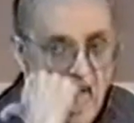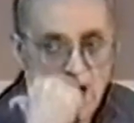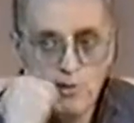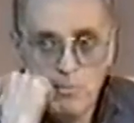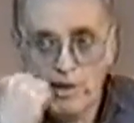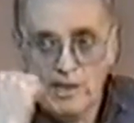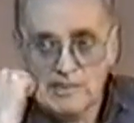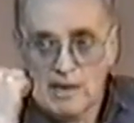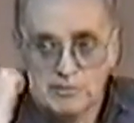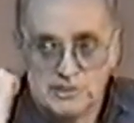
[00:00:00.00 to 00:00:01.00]
Everybody
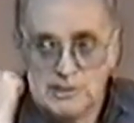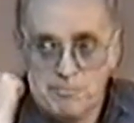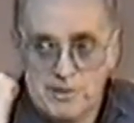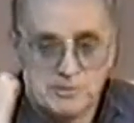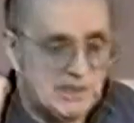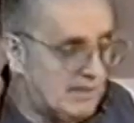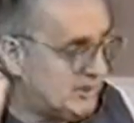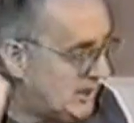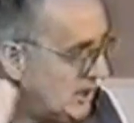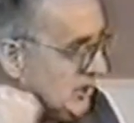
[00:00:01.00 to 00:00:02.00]
that will dip
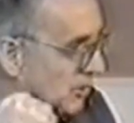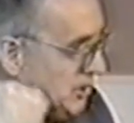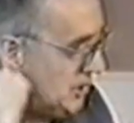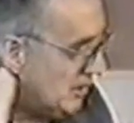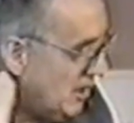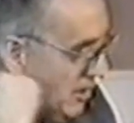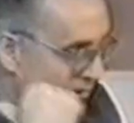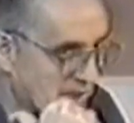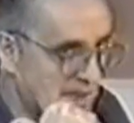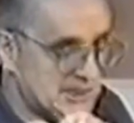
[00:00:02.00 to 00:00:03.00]
themselves in this ocean,
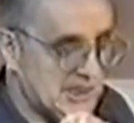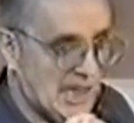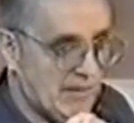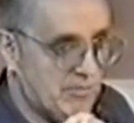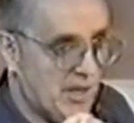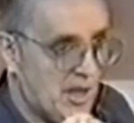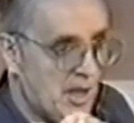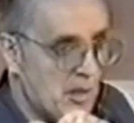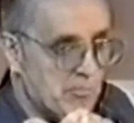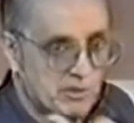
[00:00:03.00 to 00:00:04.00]
you'll get saved.
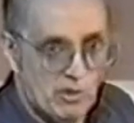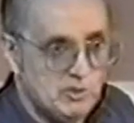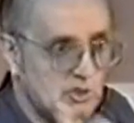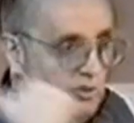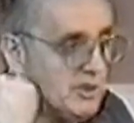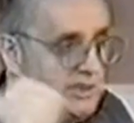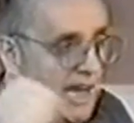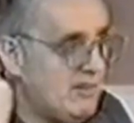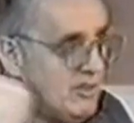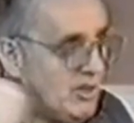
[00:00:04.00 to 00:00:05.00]
But don't you look
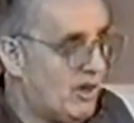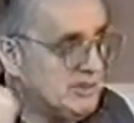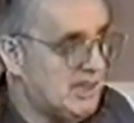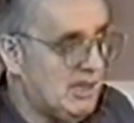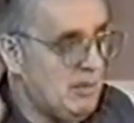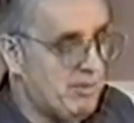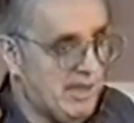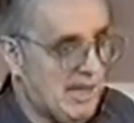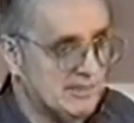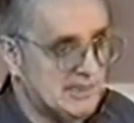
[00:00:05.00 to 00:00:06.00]
down your nose at
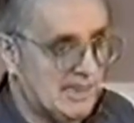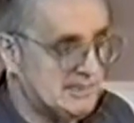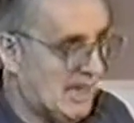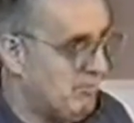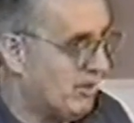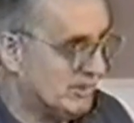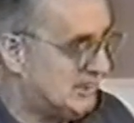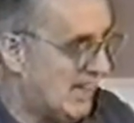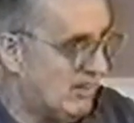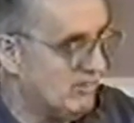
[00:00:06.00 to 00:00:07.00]
anybody else outside
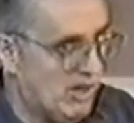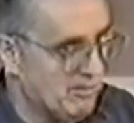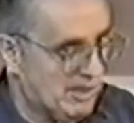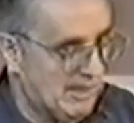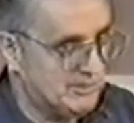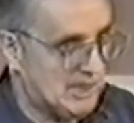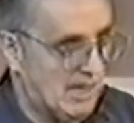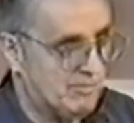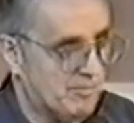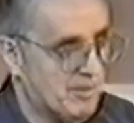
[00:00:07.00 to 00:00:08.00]
because they don't know the left
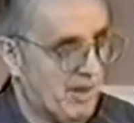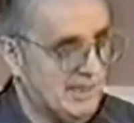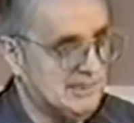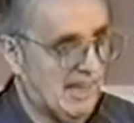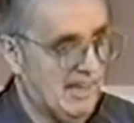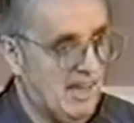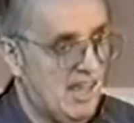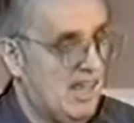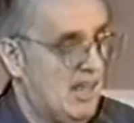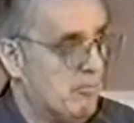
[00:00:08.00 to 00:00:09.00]
side from the right side.
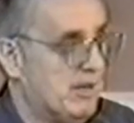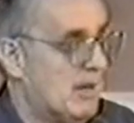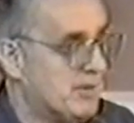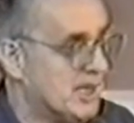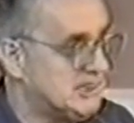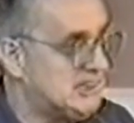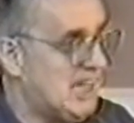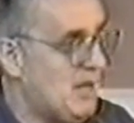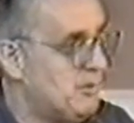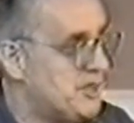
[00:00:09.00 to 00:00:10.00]
But I'm going to
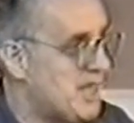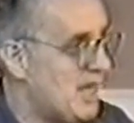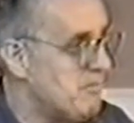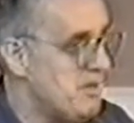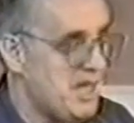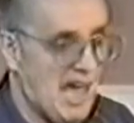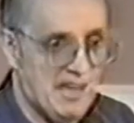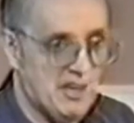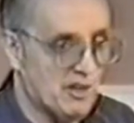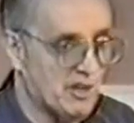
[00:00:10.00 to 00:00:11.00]
stay with them,
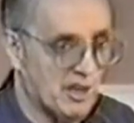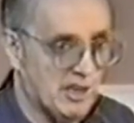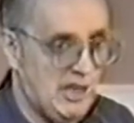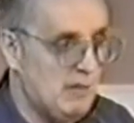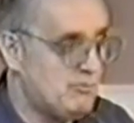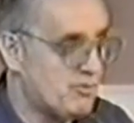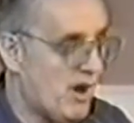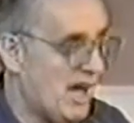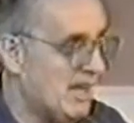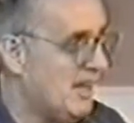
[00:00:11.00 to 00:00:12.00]
and they're going to keep
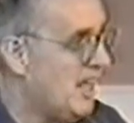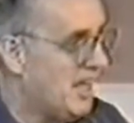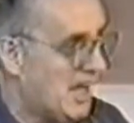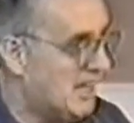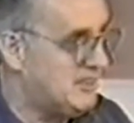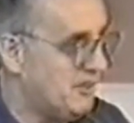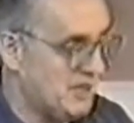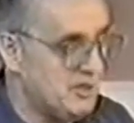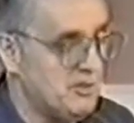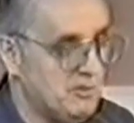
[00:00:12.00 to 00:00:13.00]
trying until
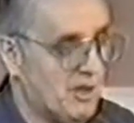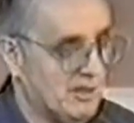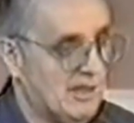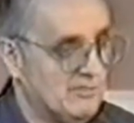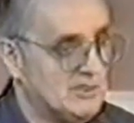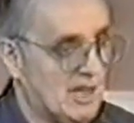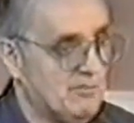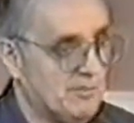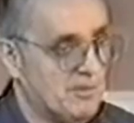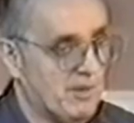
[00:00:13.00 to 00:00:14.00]
they do know the left
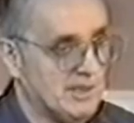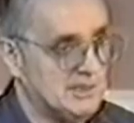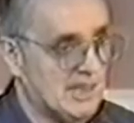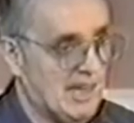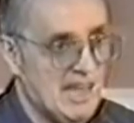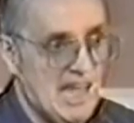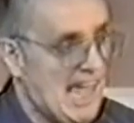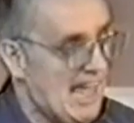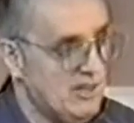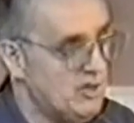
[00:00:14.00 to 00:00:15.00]
side from the right side,
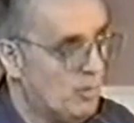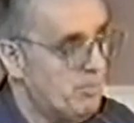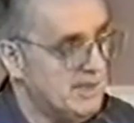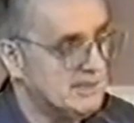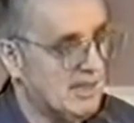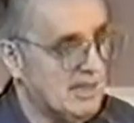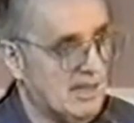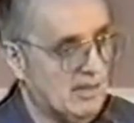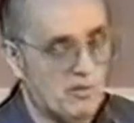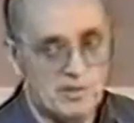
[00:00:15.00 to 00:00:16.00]
and nobody's going to
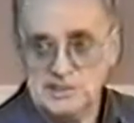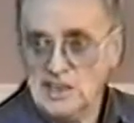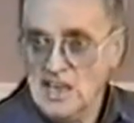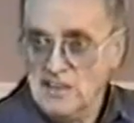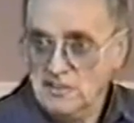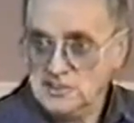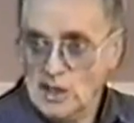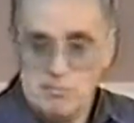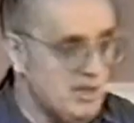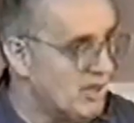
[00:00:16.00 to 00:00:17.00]
get lost. There's
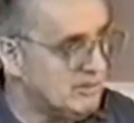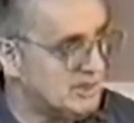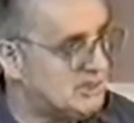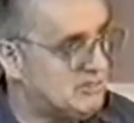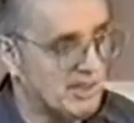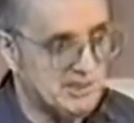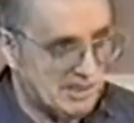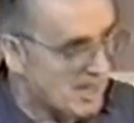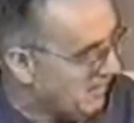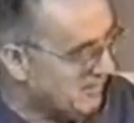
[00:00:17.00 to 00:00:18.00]
going to be no
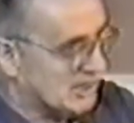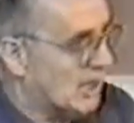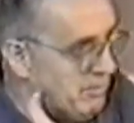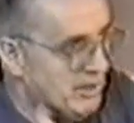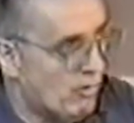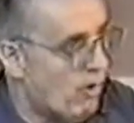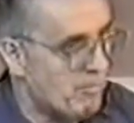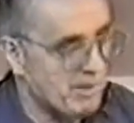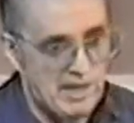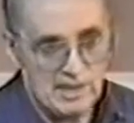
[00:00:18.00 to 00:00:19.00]
destruction. There's going to be no
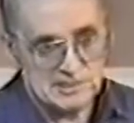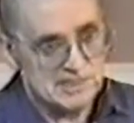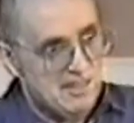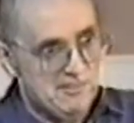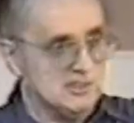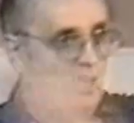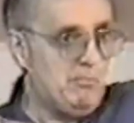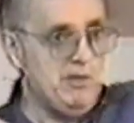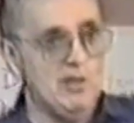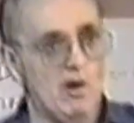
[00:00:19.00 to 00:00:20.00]
Armageddons. There's going
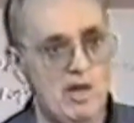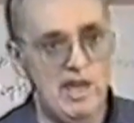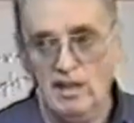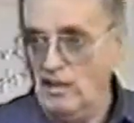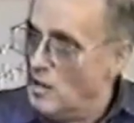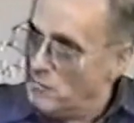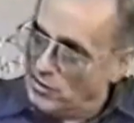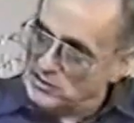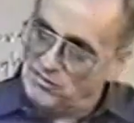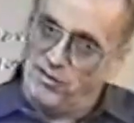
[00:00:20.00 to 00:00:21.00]
to be no hell,
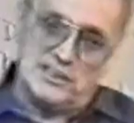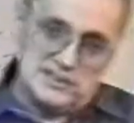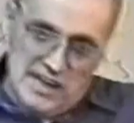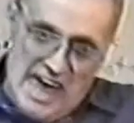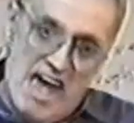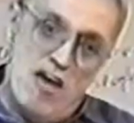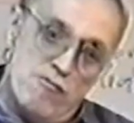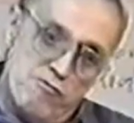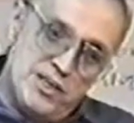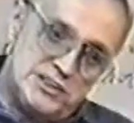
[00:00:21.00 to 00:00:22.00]
because eventually
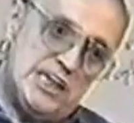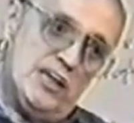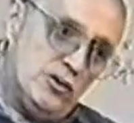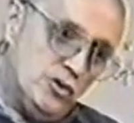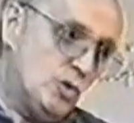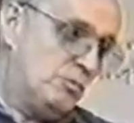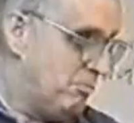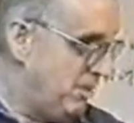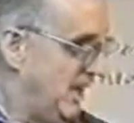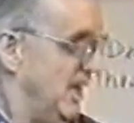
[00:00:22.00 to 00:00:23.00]
every single
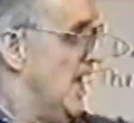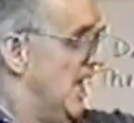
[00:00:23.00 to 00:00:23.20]
human being